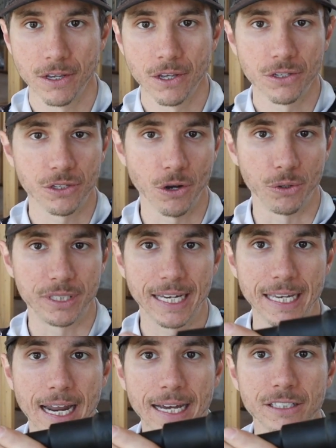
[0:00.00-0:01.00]
So to
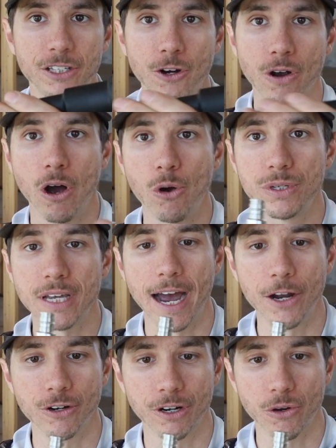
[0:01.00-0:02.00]
connect to your hose
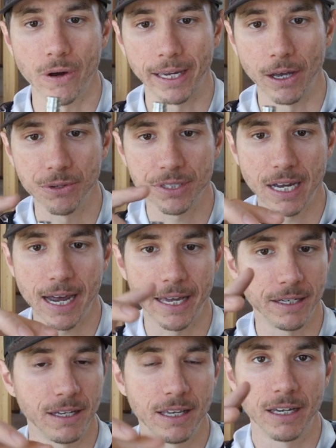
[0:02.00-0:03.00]
hydrant going
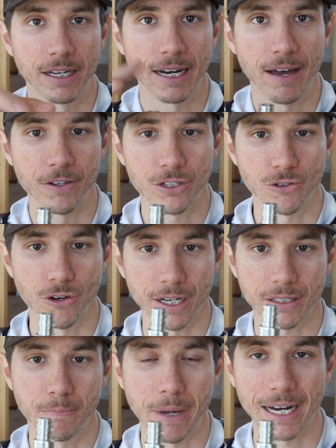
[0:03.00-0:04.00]
outside, you can have a
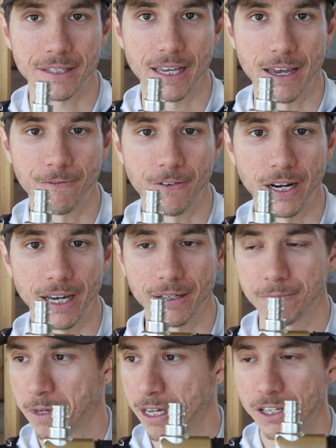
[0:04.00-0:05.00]
strict Pex A
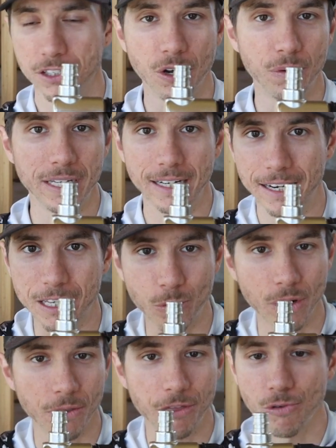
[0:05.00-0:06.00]
fitting. Don't need any
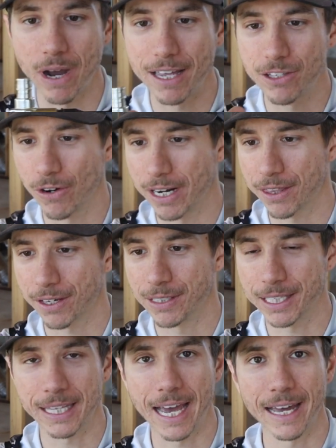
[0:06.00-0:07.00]
weird threads or anything
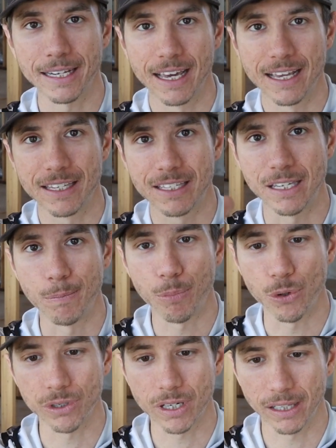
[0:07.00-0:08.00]
like that.
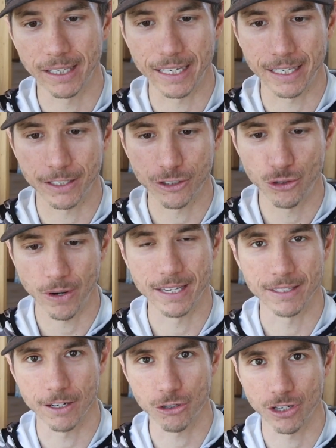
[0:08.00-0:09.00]
Simple, clean
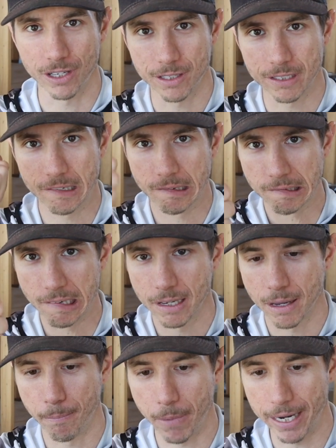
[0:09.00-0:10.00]
transitions,
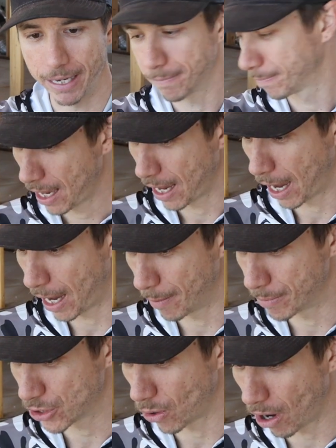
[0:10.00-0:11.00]
money.
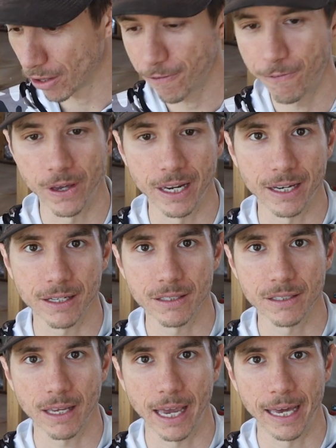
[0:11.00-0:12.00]
So all the
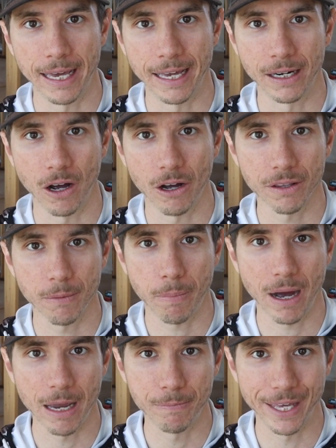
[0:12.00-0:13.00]
fittings and all the
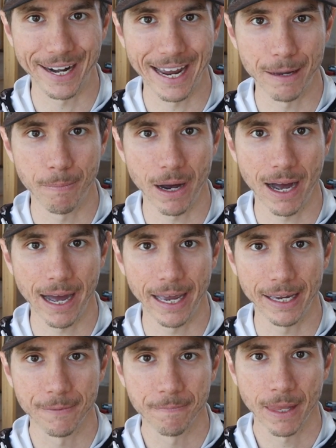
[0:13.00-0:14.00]
pipe that I
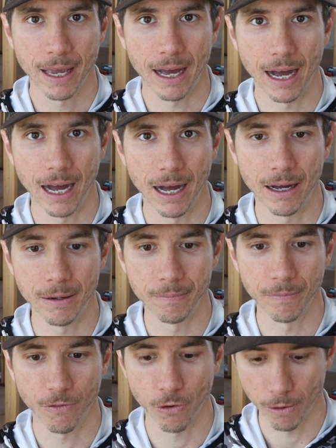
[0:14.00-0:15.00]
buy
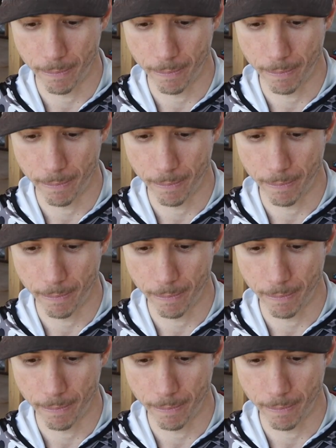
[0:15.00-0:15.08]
for